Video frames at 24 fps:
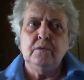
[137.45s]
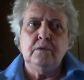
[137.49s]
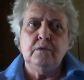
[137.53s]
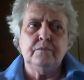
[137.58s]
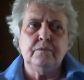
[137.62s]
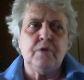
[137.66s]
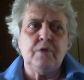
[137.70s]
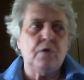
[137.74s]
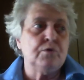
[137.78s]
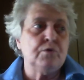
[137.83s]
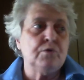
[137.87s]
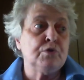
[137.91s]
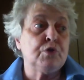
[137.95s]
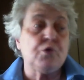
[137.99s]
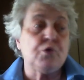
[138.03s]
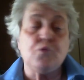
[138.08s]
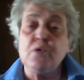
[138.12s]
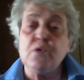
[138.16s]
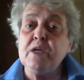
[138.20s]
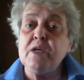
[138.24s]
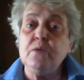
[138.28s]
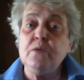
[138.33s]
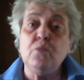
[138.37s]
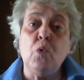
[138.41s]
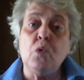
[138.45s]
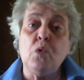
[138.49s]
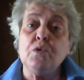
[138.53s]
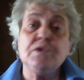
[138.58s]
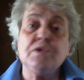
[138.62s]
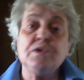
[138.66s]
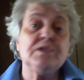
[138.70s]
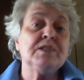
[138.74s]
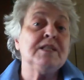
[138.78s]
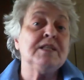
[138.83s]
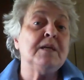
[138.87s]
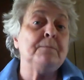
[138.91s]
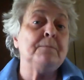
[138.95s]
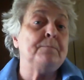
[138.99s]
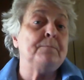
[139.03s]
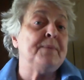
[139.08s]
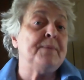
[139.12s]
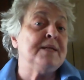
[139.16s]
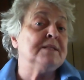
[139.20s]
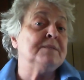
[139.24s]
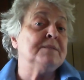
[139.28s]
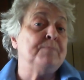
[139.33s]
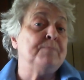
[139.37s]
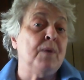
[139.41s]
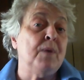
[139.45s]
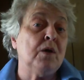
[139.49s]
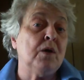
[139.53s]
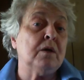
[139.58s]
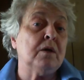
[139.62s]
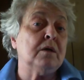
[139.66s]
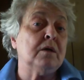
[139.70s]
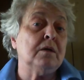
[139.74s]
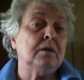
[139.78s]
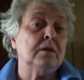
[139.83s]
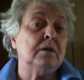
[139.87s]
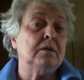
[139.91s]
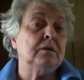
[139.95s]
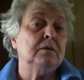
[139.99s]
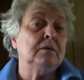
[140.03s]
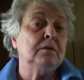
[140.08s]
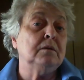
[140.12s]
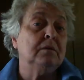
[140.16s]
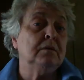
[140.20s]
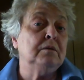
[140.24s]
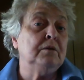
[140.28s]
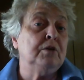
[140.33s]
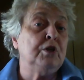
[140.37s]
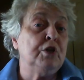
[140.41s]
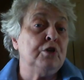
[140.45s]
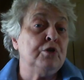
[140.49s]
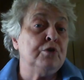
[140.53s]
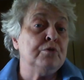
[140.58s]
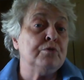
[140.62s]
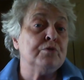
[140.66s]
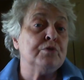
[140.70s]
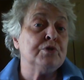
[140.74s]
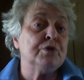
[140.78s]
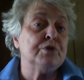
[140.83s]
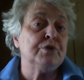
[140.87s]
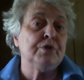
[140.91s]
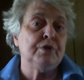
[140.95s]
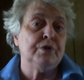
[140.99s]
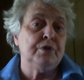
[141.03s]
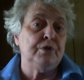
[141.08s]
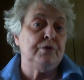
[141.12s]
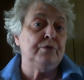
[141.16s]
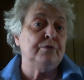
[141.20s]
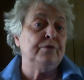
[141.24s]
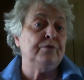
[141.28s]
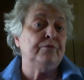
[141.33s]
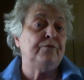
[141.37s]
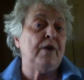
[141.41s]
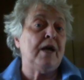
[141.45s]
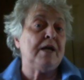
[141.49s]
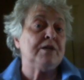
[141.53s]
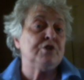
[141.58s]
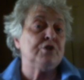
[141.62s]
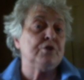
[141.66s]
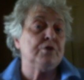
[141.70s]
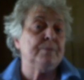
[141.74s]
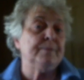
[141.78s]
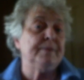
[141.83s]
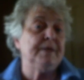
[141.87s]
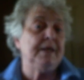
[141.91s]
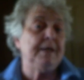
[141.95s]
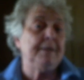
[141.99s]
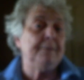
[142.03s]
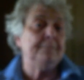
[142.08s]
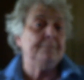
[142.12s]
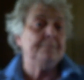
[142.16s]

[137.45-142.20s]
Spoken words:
Those 3 wars that Bismarck used to unify Germany,